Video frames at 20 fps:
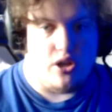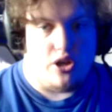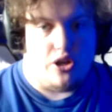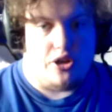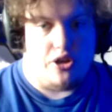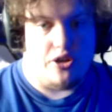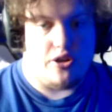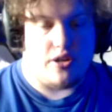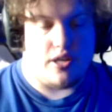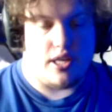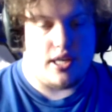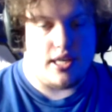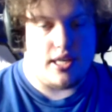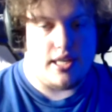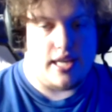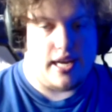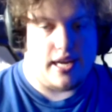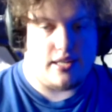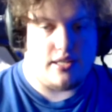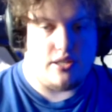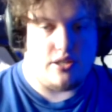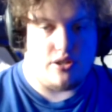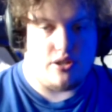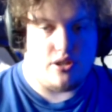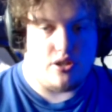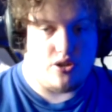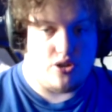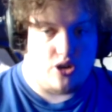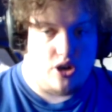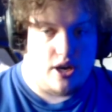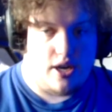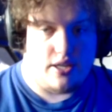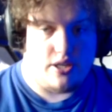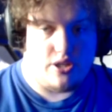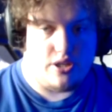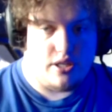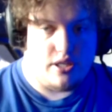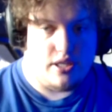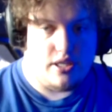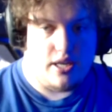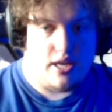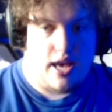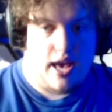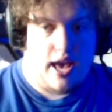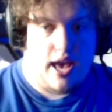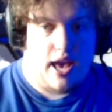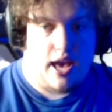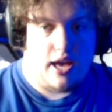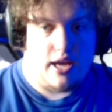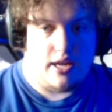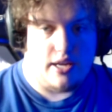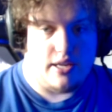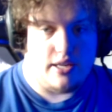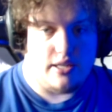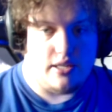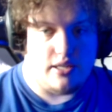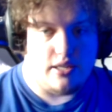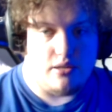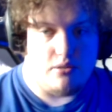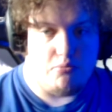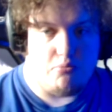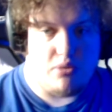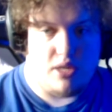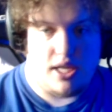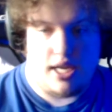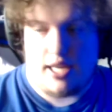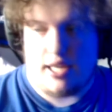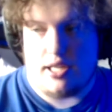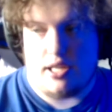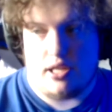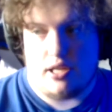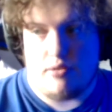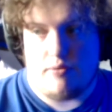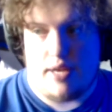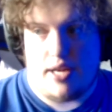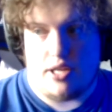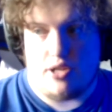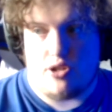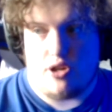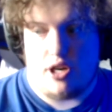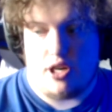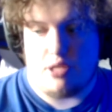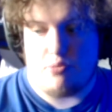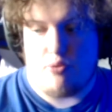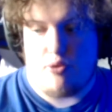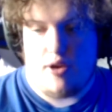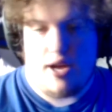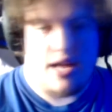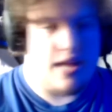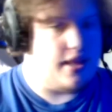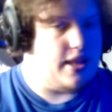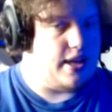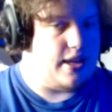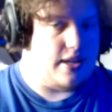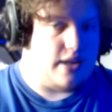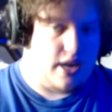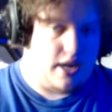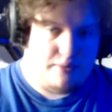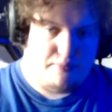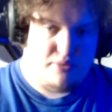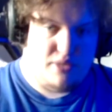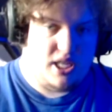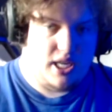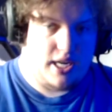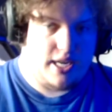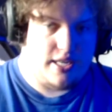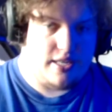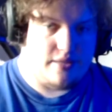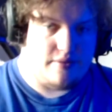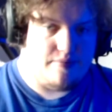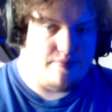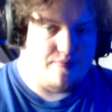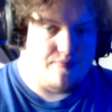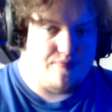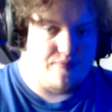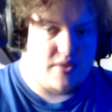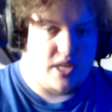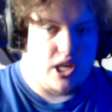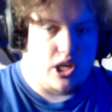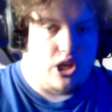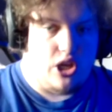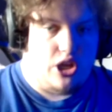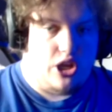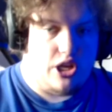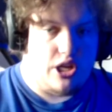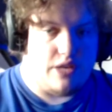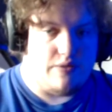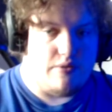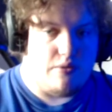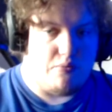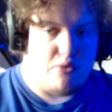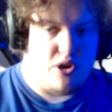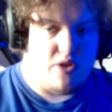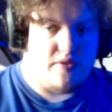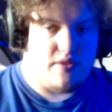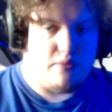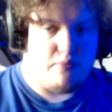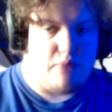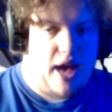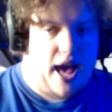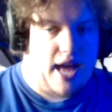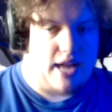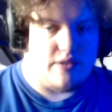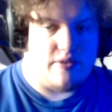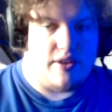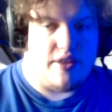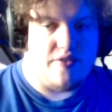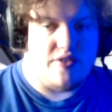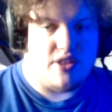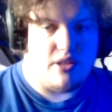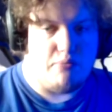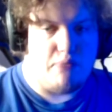You can connect it to the charger and plug into the recharge point and then unplug it. You can remove the battery from the